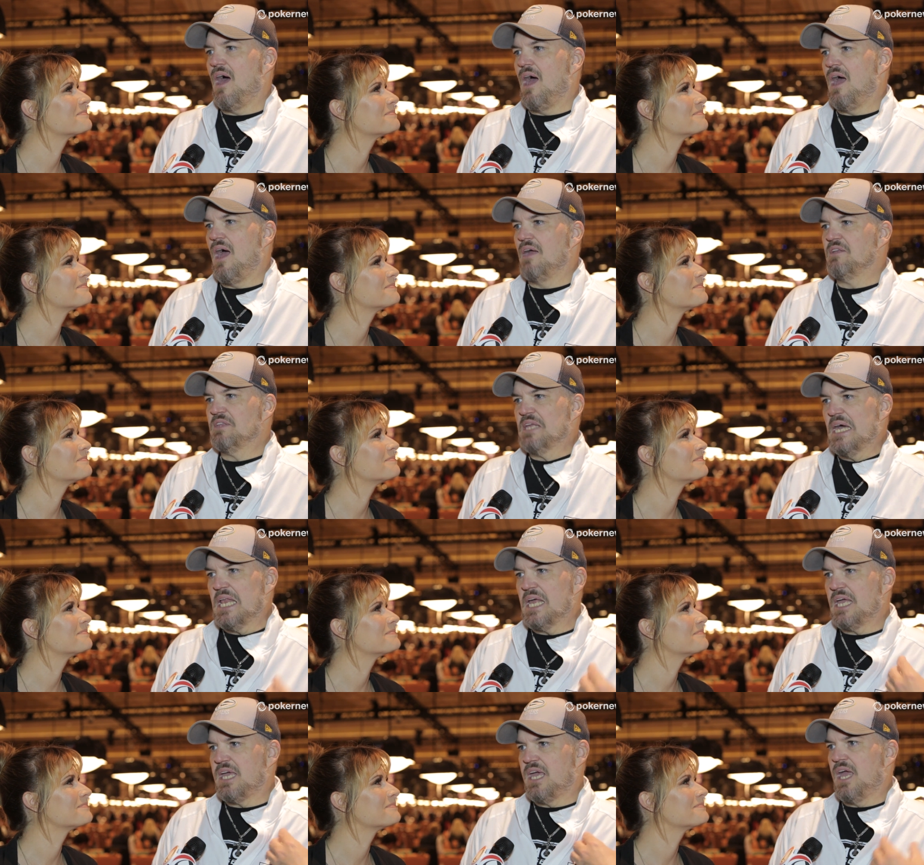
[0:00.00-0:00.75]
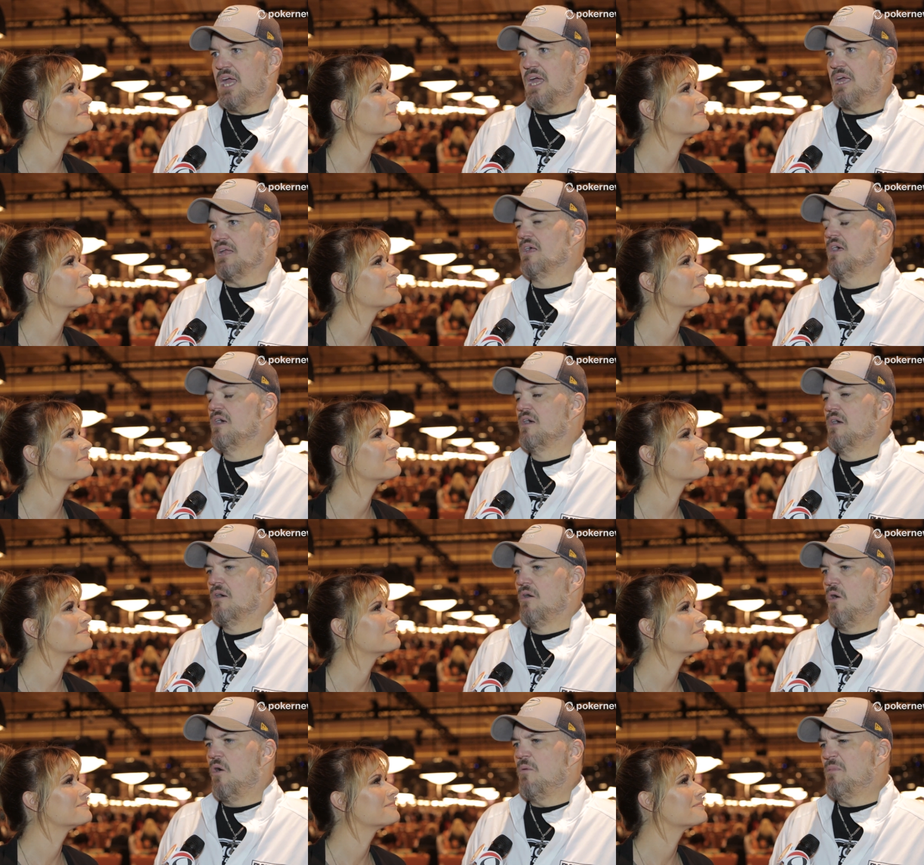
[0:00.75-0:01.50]
Speaker 1: I, I dedicate
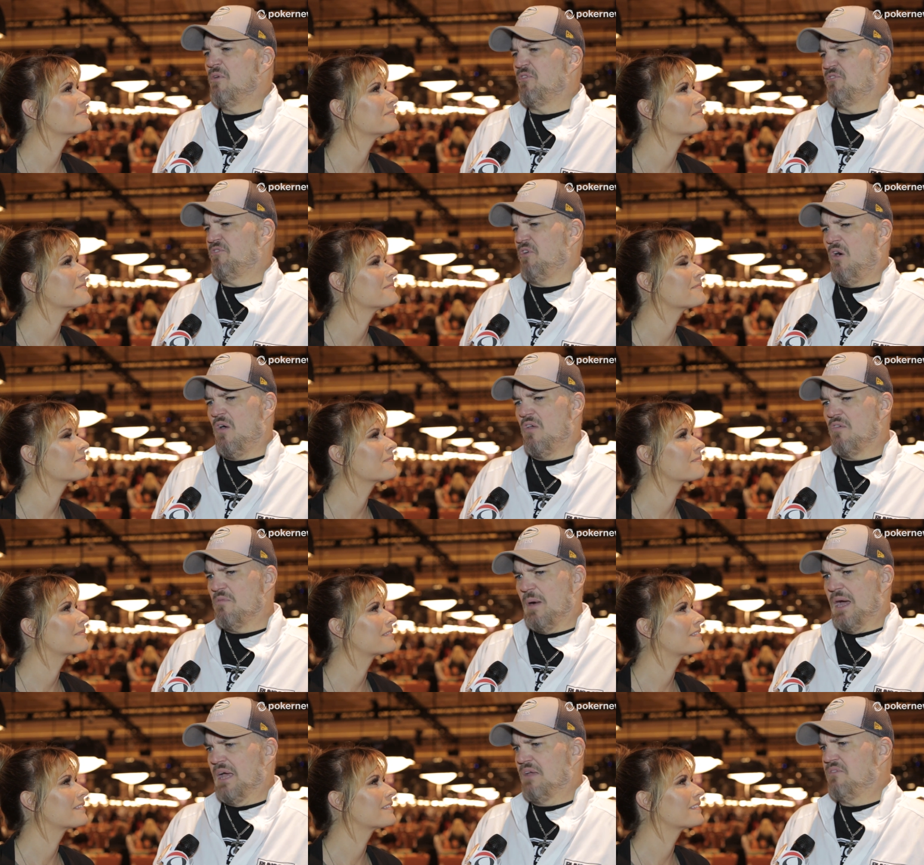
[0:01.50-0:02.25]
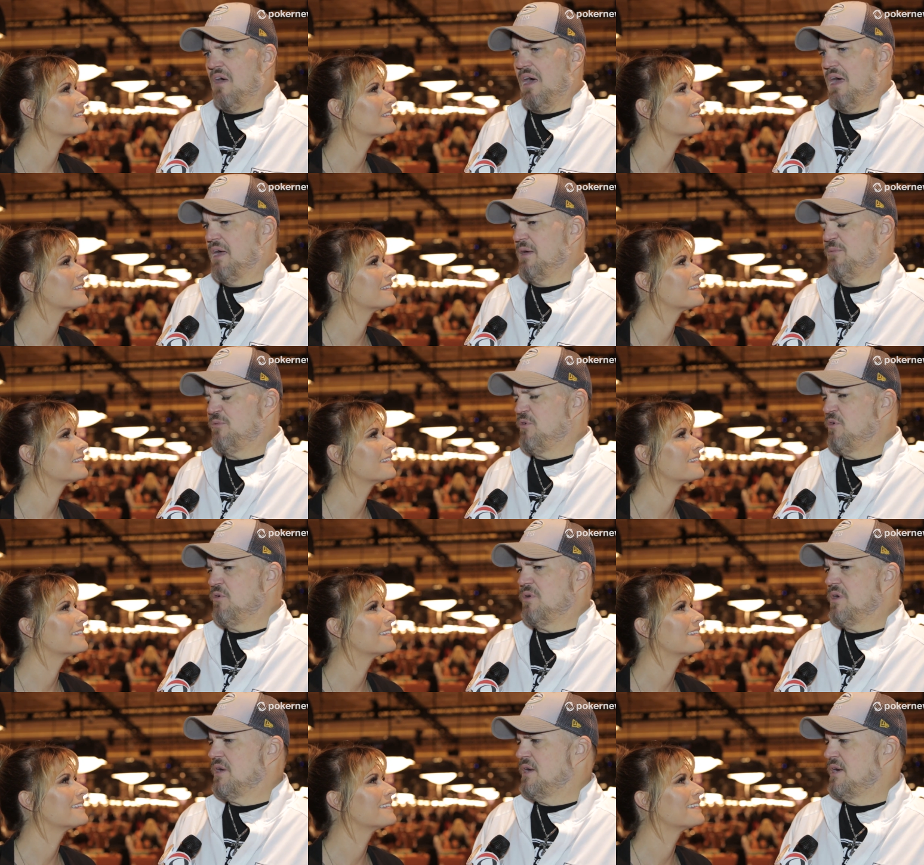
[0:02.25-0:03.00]
almost all of my time
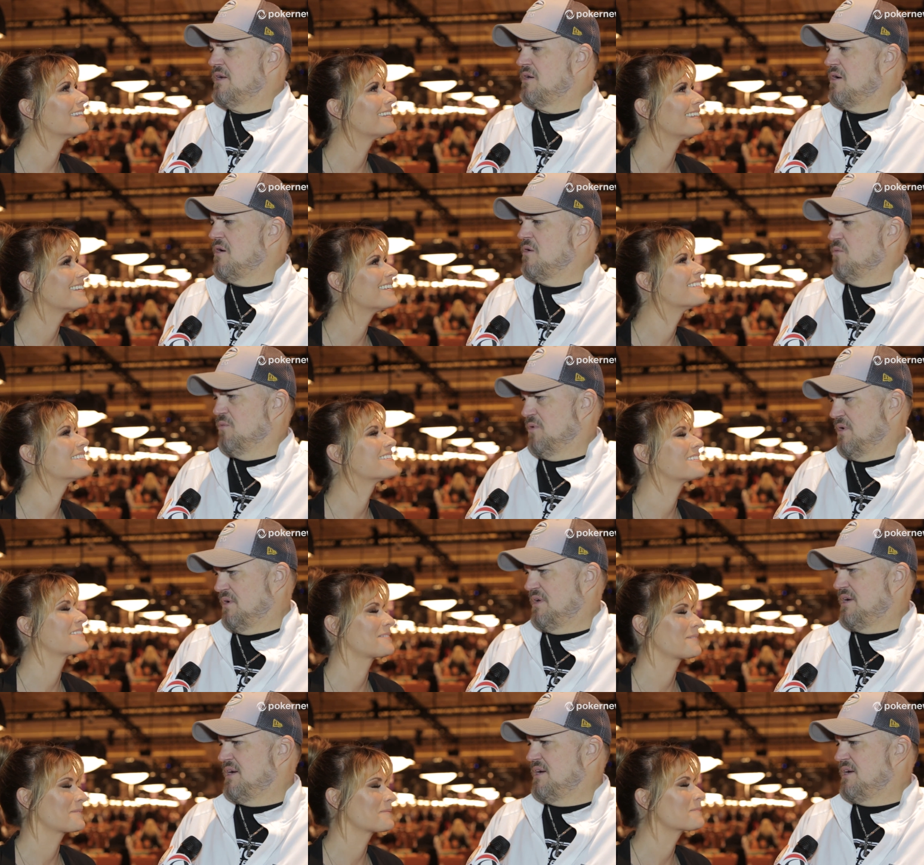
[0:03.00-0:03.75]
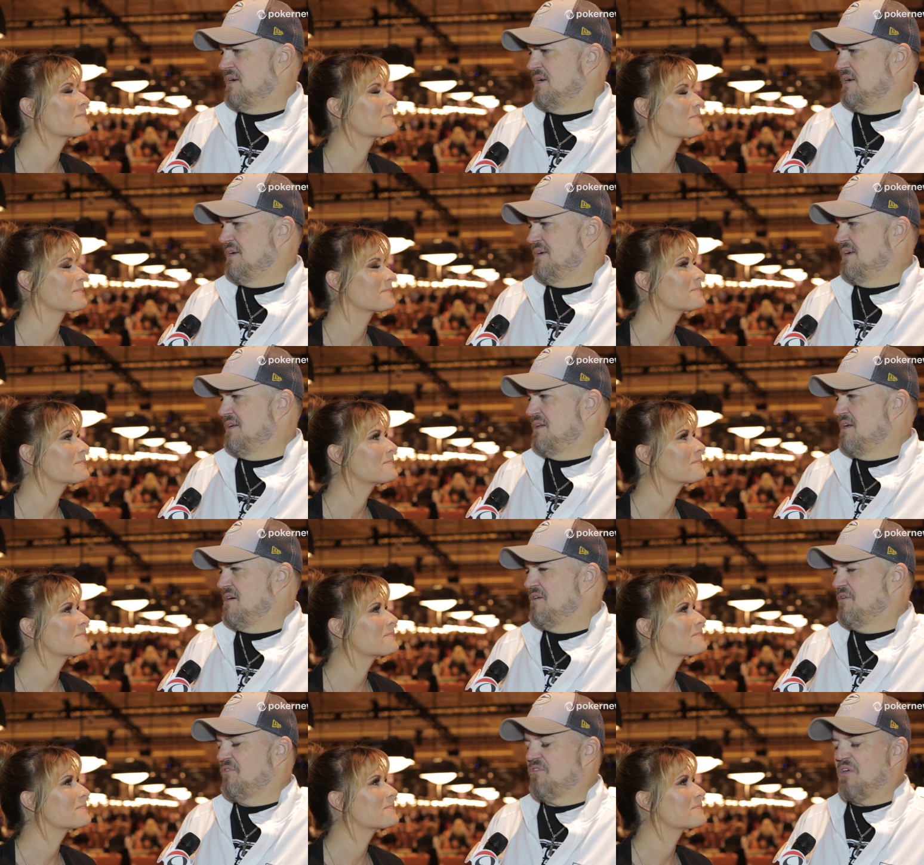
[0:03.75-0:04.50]
to it, you know, really. You
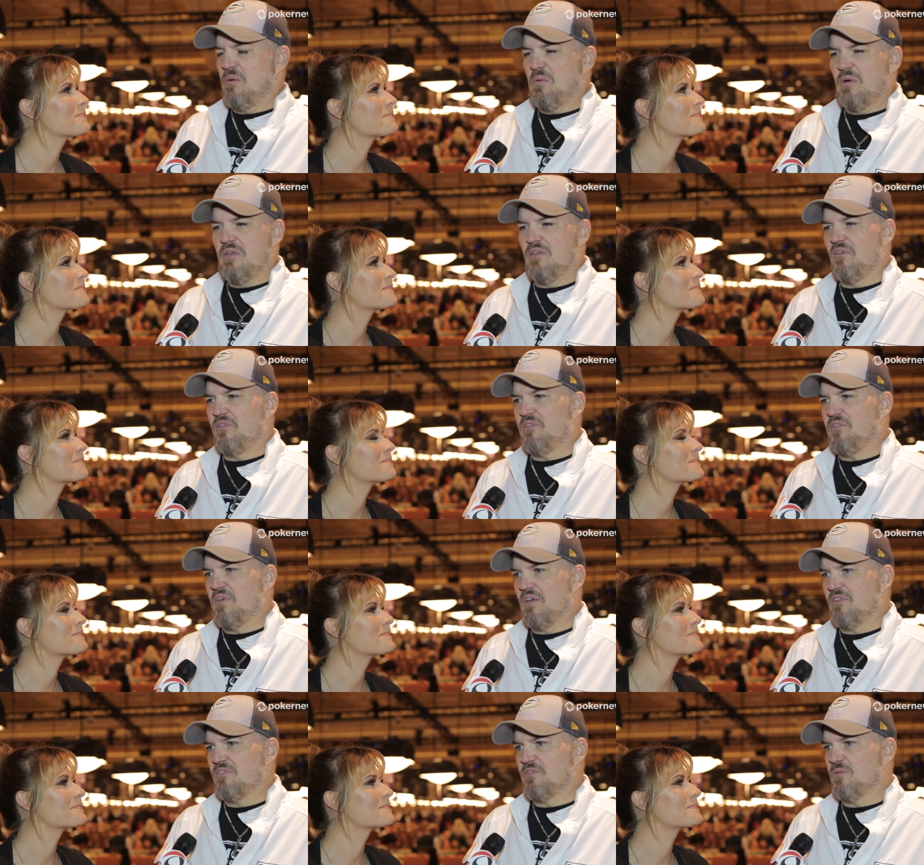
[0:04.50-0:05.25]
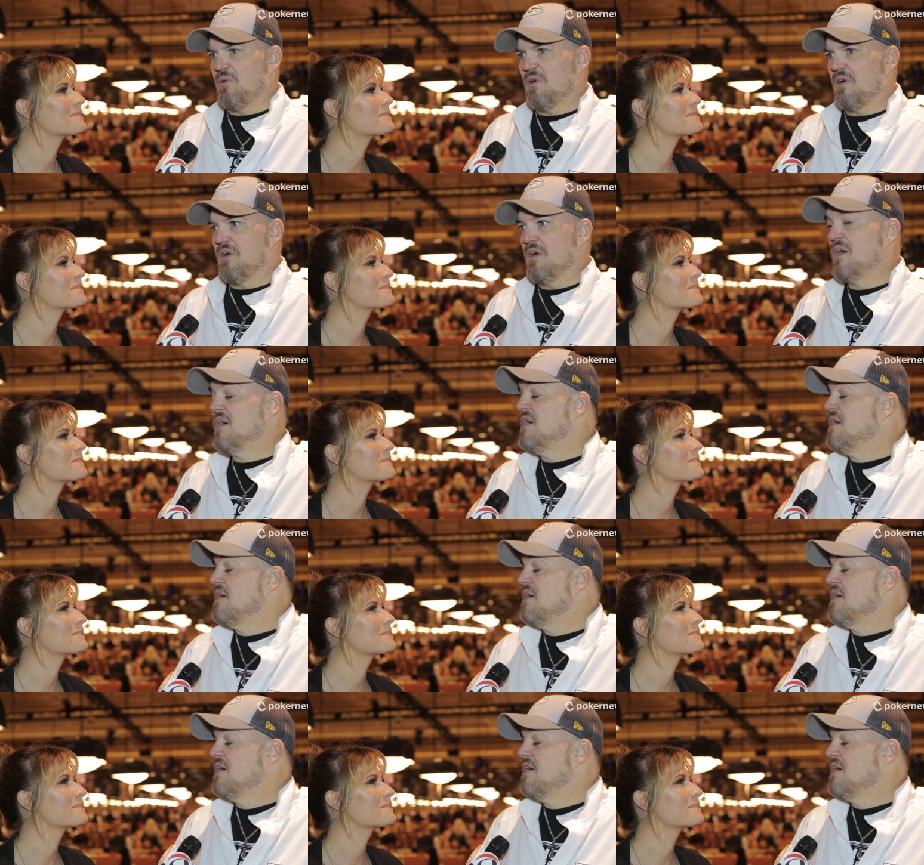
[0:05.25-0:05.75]
know, it's like one of those things where